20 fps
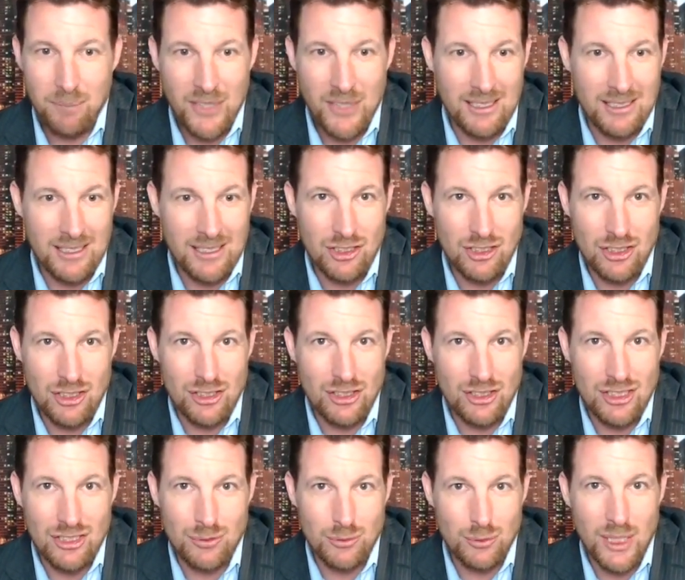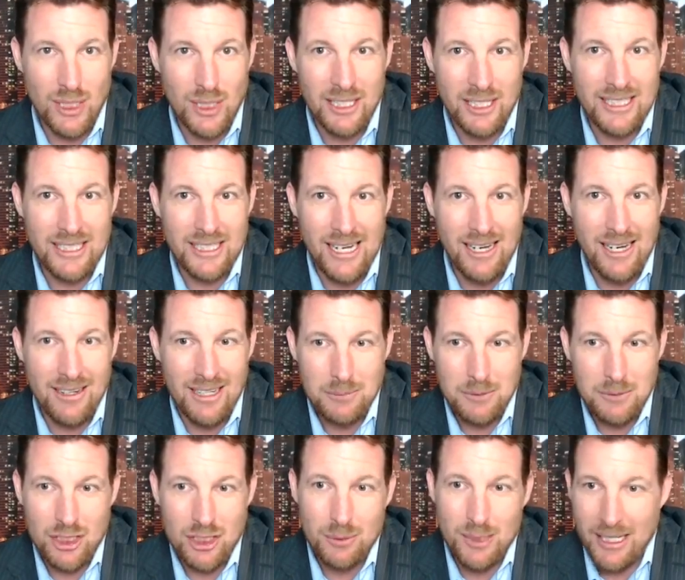and that you're just rocking it out.
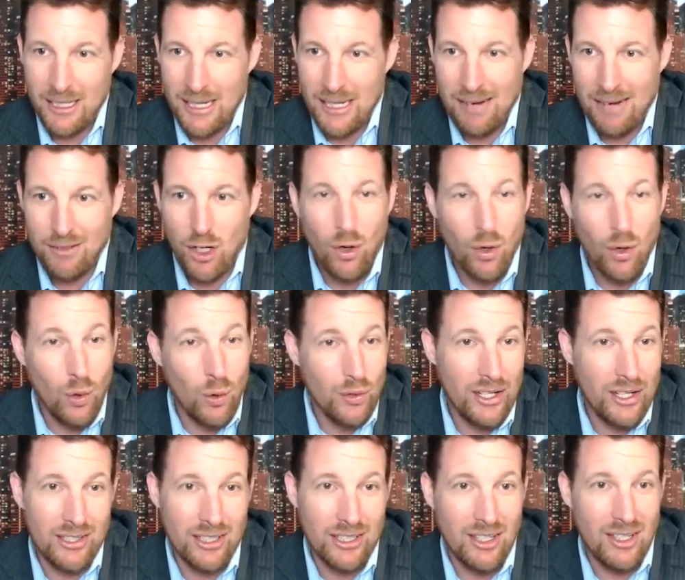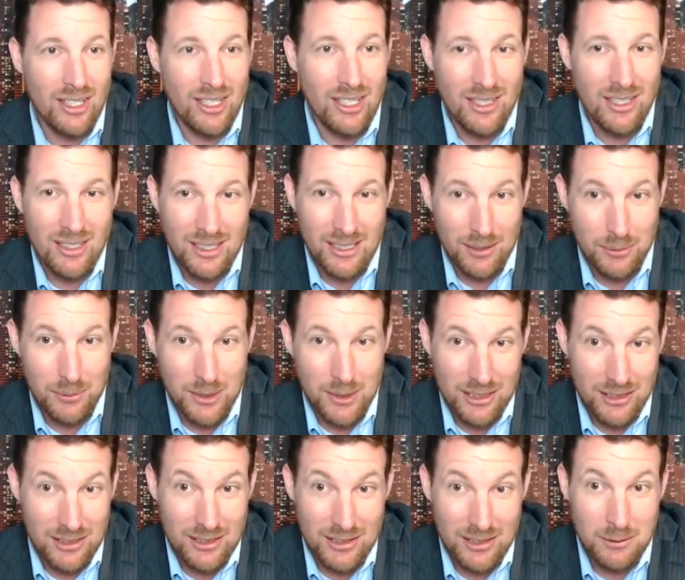I'm sure we could have a whole nother call on what
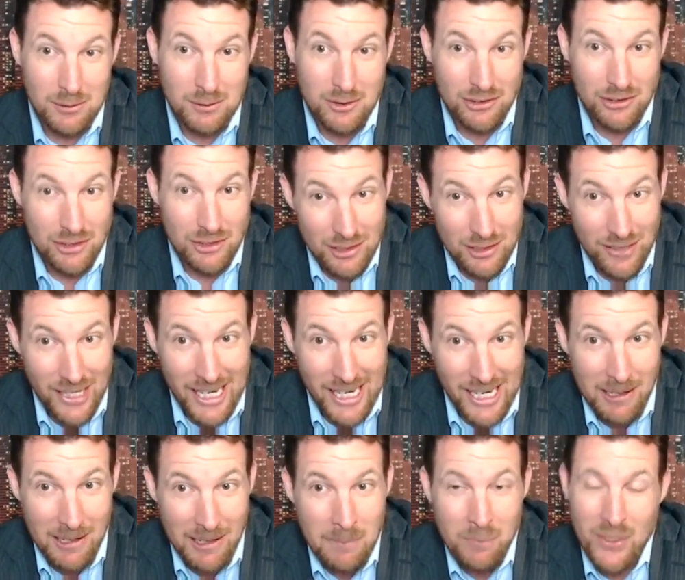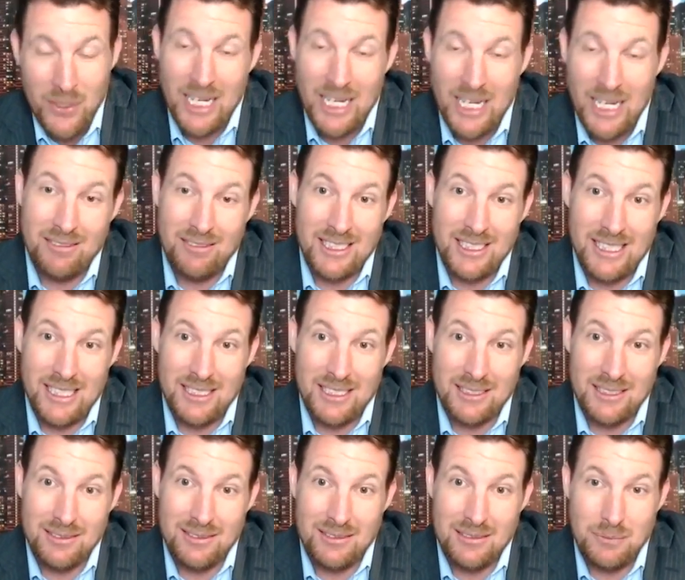you're doing with survey and everything
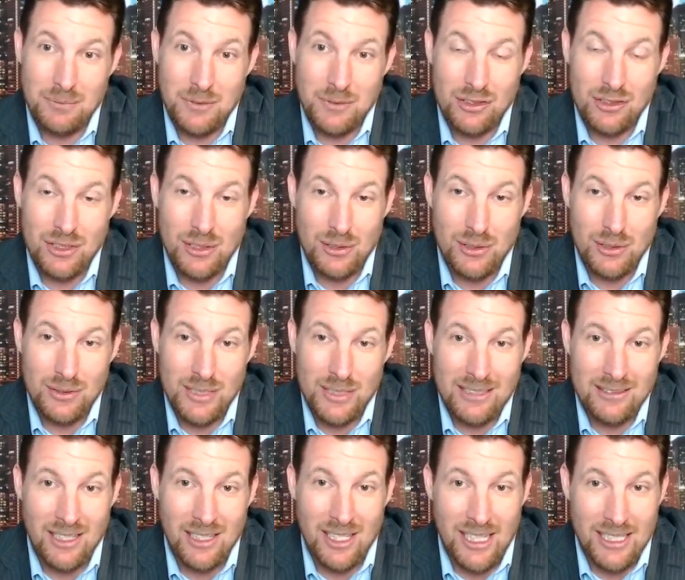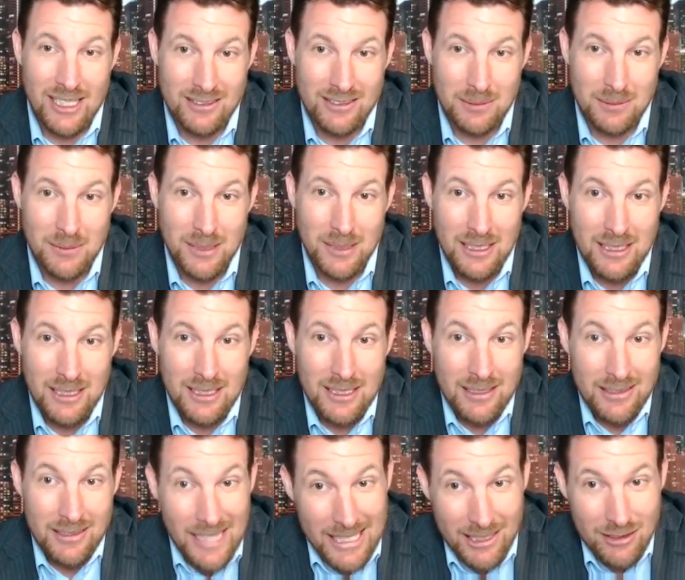else. So that's awesome.
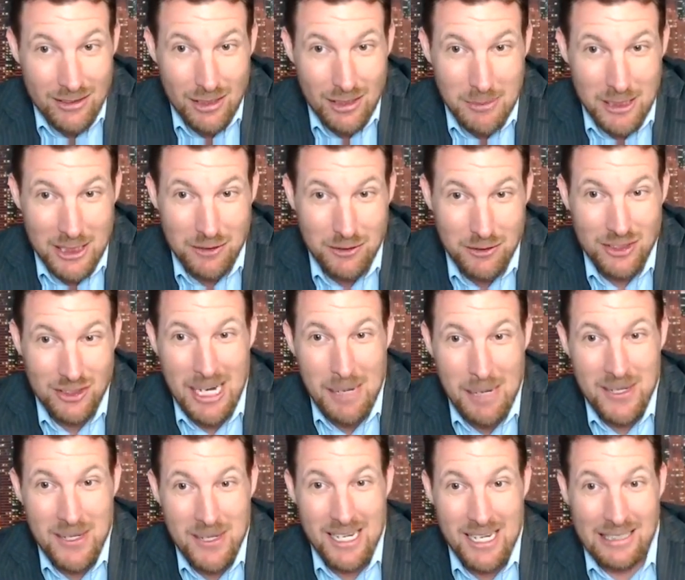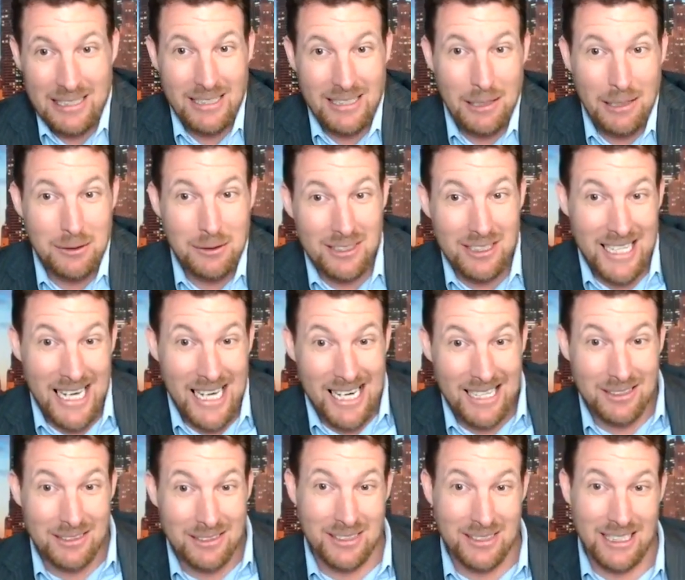Thank you so much for stepping in, because I was going to
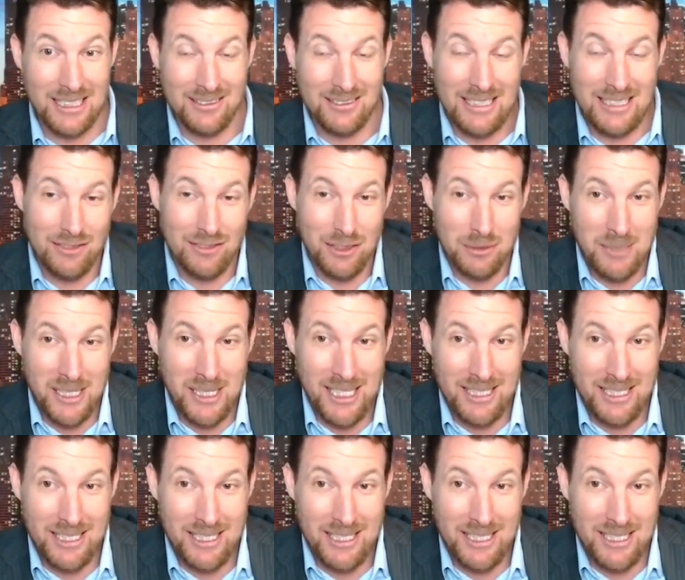cancel this after my